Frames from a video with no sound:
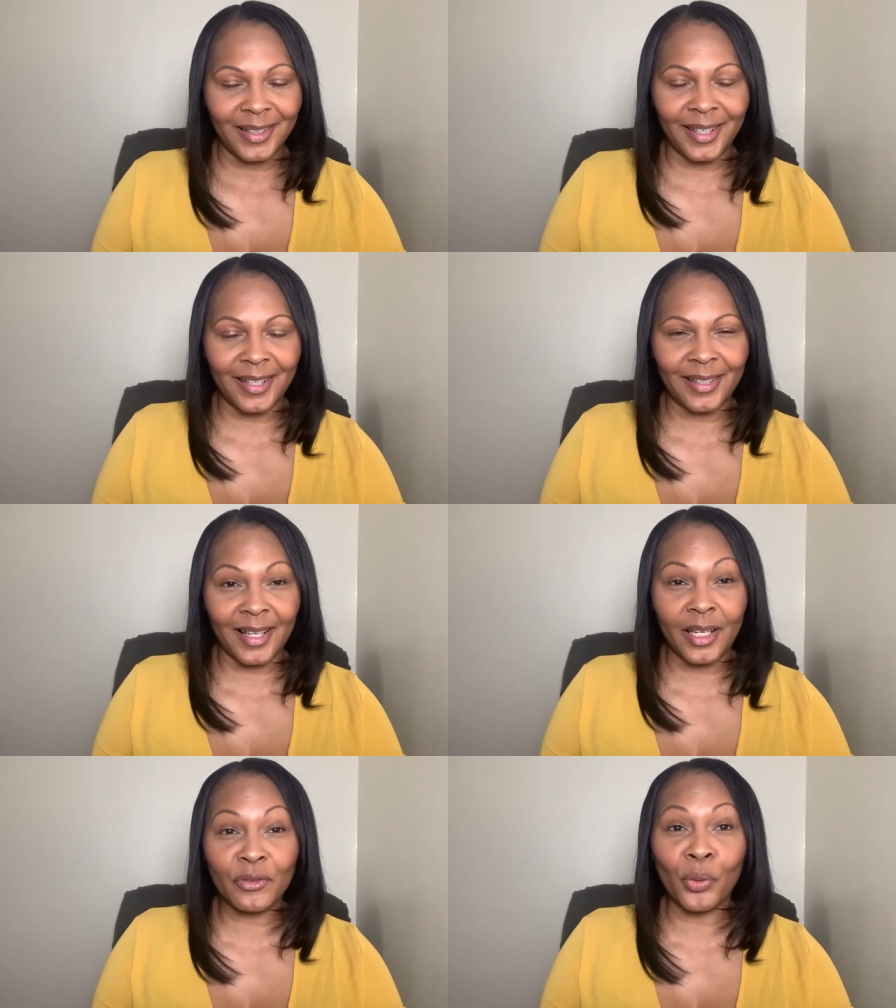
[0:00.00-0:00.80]
and
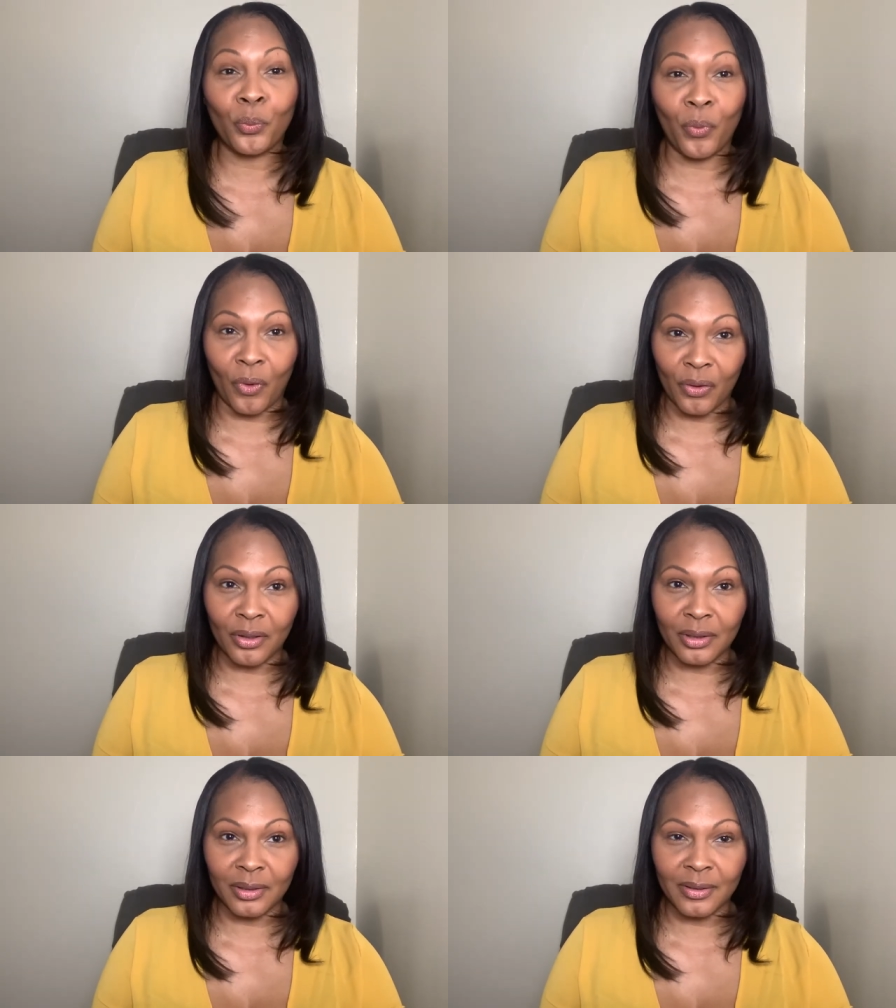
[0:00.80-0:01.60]
I love to
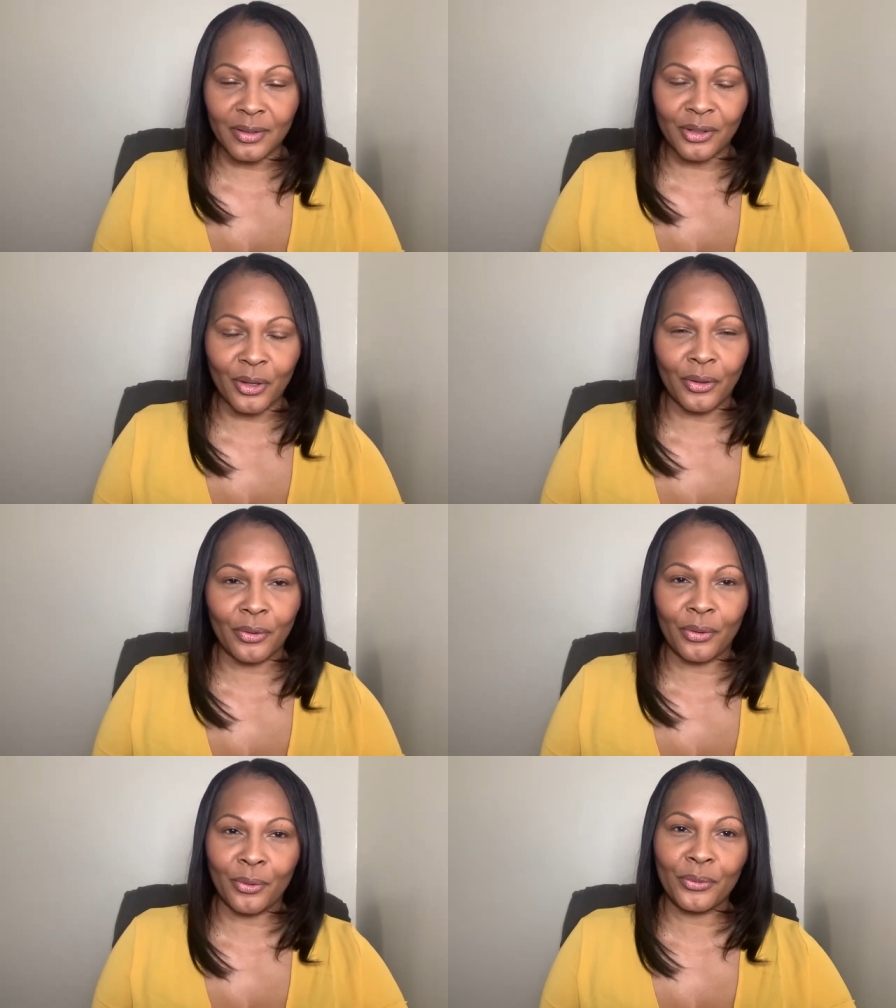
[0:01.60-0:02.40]
walk.
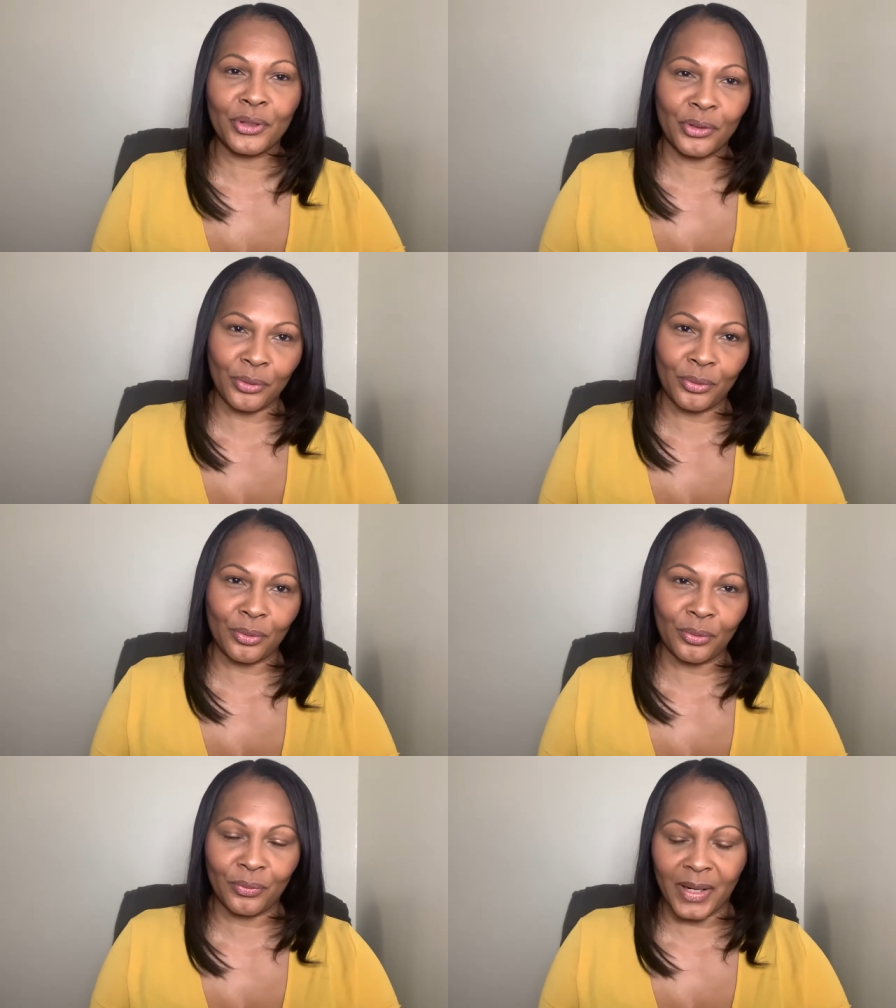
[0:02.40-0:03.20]
So those
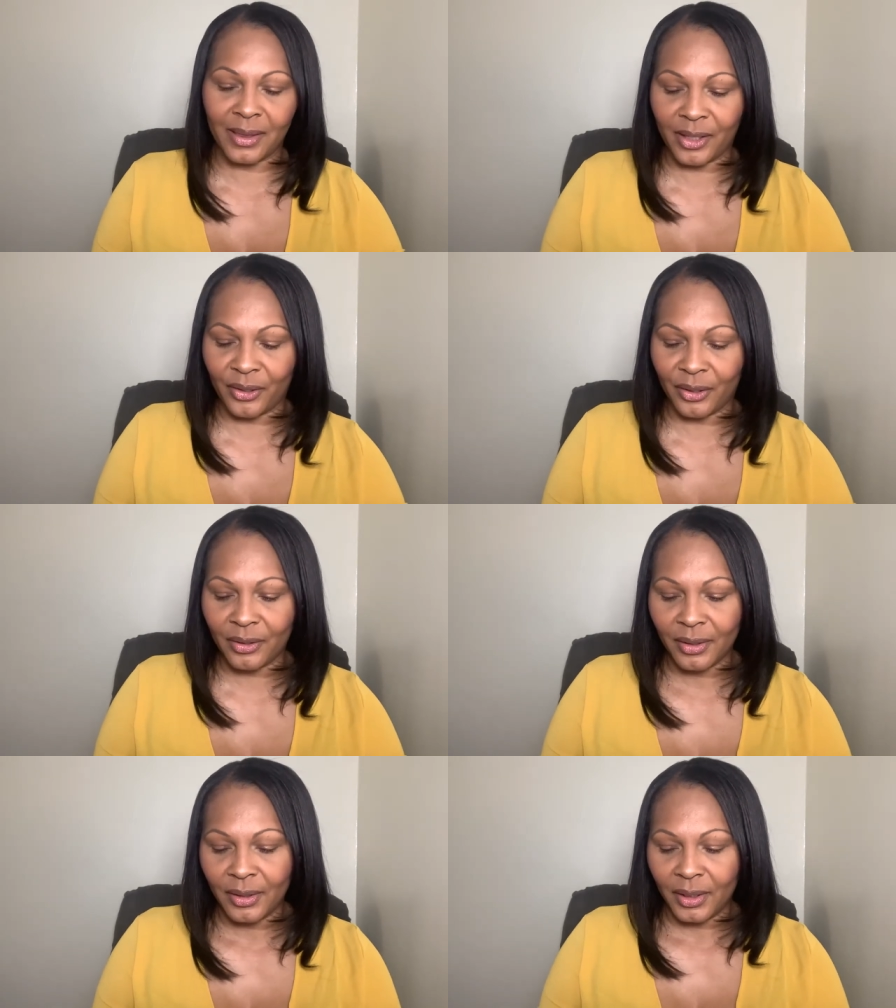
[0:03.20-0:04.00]
two right
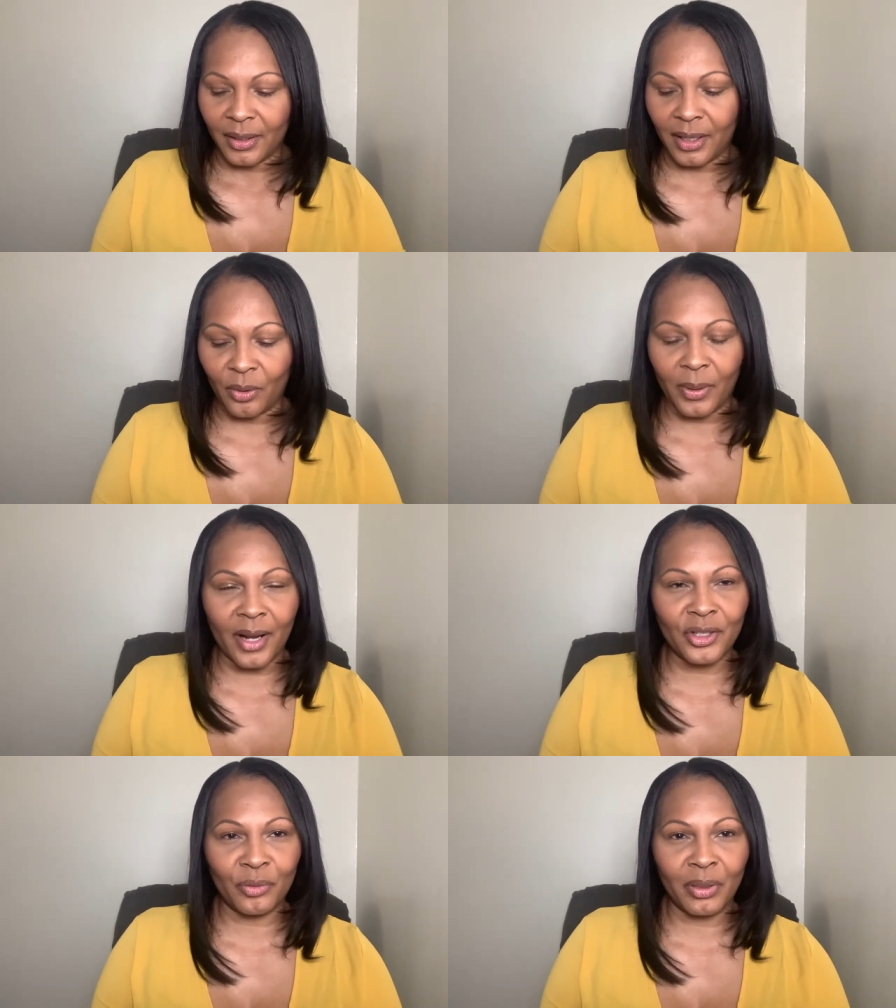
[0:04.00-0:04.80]
there uh, would
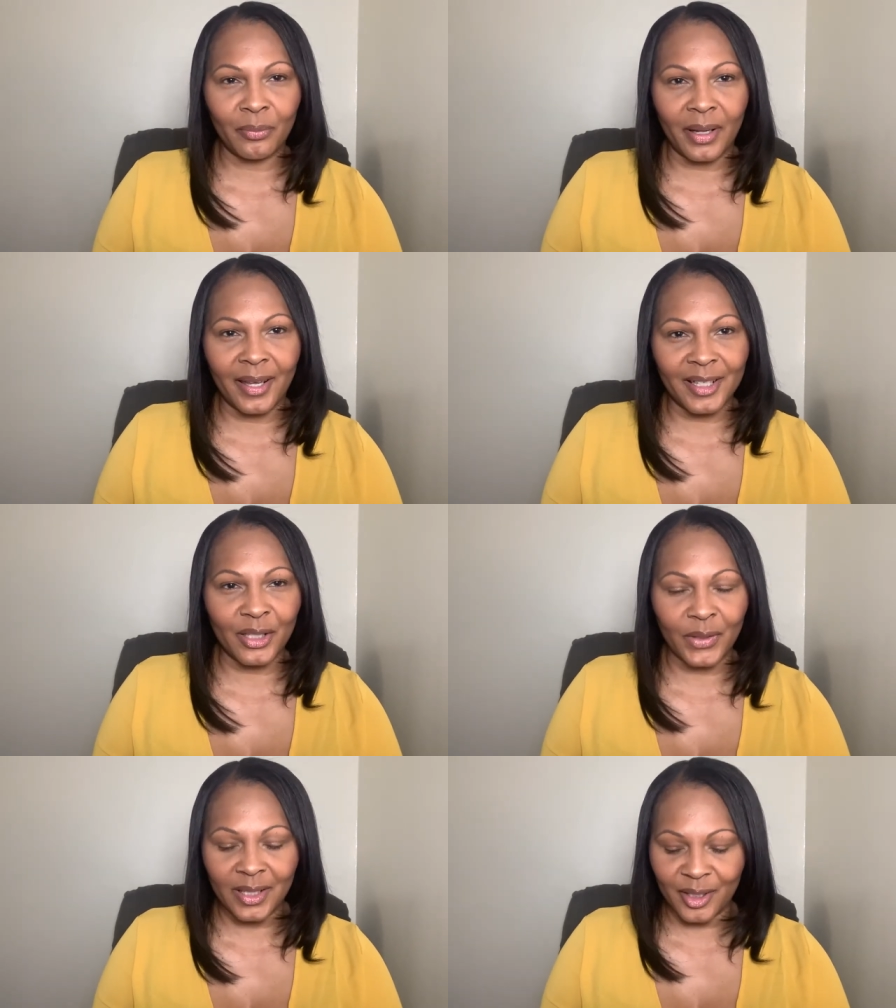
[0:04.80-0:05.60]
actually be my
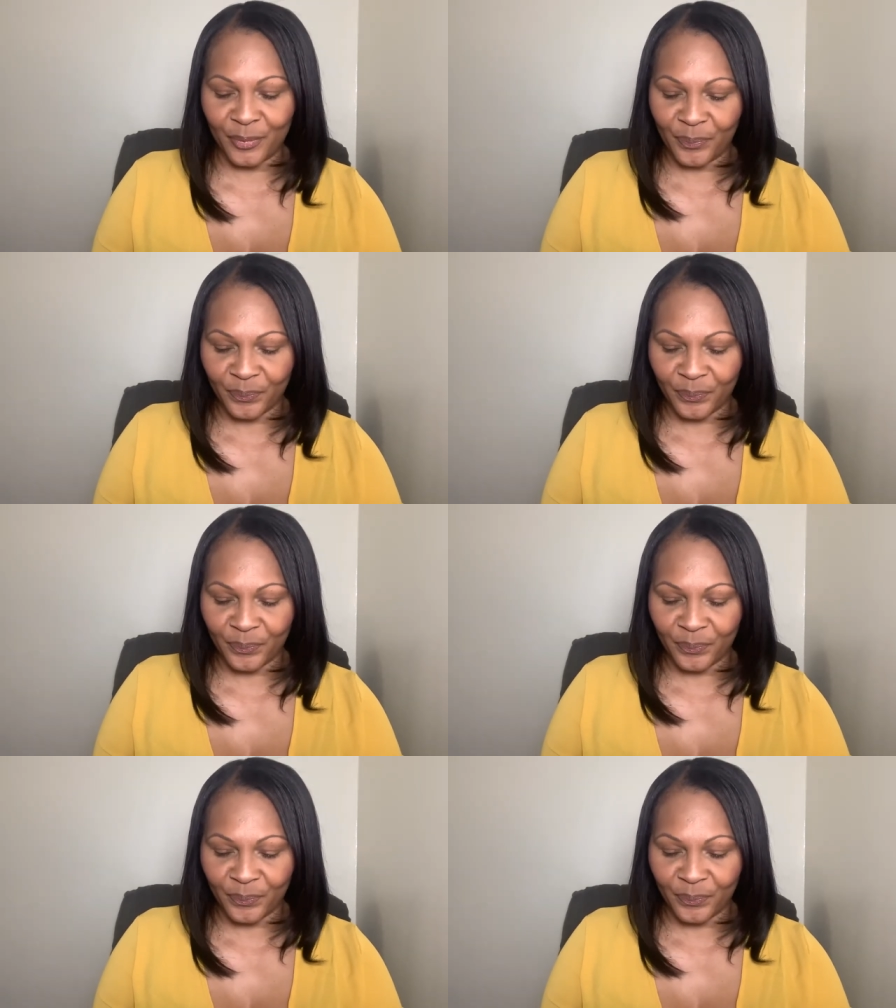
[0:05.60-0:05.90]
activities